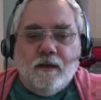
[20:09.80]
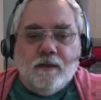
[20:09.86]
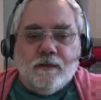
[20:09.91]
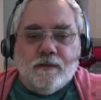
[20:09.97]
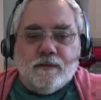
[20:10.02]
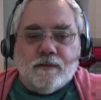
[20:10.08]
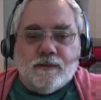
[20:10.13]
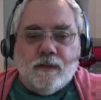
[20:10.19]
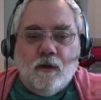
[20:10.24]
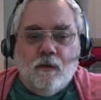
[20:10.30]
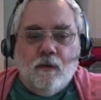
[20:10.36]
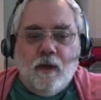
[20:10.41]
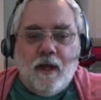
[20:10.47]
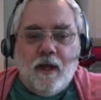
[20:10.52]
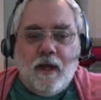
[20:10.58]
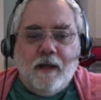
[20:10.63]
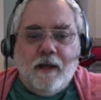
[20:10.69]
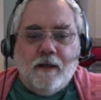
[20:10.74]
So
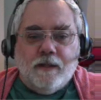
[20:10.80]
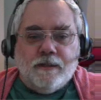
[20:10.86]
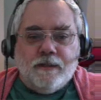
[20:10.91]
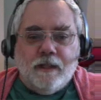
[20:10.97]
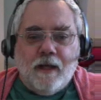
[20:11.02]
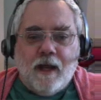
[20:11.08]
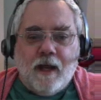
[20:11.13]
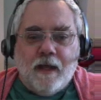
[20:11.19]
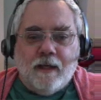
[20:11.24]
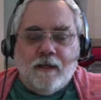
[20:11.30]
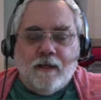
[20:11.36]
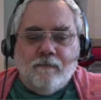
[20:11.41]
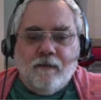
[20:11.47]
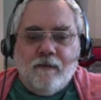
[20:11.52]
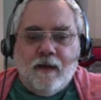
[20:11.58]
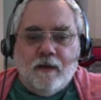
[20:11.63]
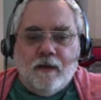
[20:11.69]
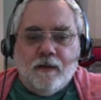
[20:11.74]
energy
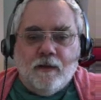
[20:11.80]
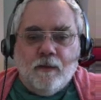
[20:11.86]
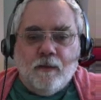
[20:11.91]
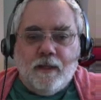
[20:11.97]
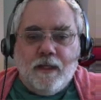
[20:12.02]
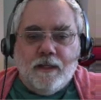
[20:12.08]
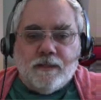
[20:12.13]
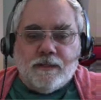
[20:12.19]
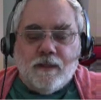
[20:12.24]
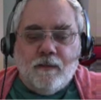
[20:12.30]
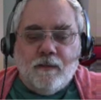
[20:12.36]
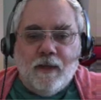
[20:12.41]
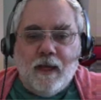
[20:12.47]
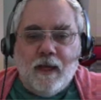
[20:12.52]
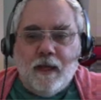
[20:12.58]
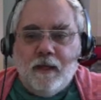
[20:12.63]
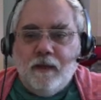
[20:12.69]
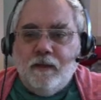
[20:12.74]
eigenvalue E sub
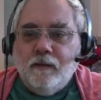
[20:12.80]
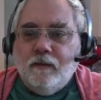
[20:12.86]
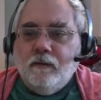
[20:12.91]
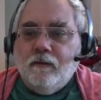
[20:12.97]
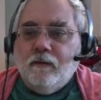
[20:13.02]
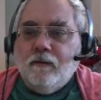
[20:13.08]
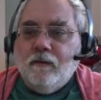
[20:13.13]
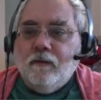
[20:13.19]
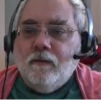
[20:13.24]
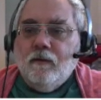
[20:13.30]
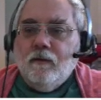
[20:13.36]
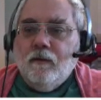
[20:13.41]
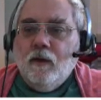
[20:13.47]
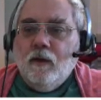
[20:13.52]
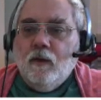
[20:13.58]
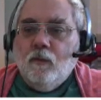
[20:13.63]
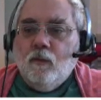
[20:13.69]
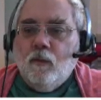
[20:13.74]
n
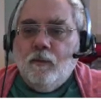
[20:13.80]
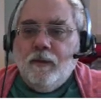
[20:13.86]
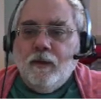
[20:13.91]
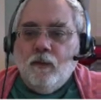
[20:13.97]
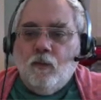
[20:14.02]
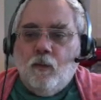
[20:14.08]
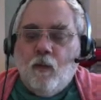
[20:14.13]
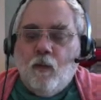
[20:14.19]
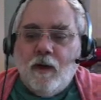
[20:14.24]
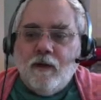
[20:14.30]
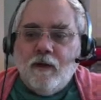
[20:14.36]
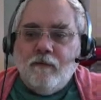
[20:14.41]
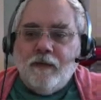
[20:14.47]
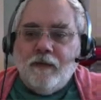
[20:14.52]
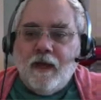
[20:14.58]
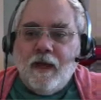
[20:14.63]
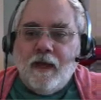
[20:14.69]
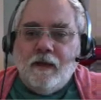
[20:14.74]
will be one of
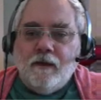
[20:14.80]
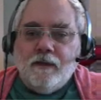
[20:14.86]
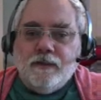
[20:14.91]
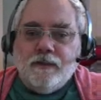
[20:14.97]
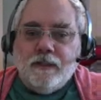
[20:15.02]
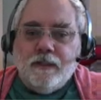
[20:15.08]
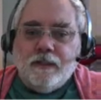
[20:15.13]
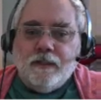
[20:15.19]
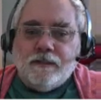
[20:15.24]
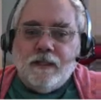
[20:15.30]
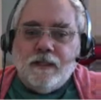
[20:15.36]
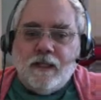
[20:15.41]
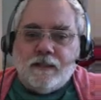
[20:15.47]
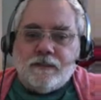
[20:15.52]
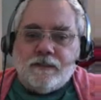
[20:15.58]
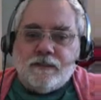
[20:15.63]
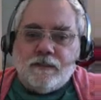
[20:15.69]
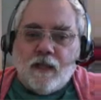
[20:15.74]
the energies
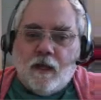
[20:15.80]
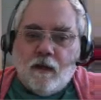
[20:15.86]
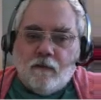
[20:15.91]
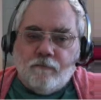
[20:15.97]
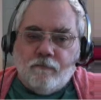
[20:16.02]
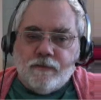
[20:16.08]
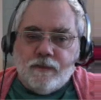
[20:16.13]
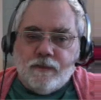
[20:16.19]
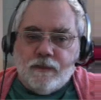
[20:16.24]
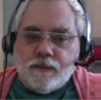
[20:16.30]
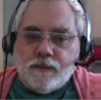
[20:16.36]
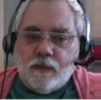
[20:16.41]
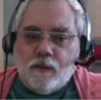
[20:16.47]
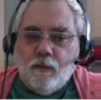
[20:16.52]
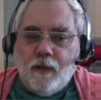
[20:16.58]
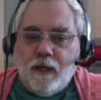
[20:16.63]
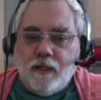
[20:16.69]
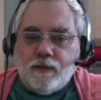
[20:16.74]
that solves this
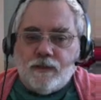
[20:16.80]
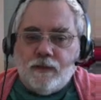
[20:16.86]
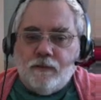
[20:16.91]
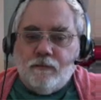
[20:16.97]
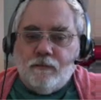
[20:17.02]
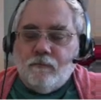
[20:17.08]
equation.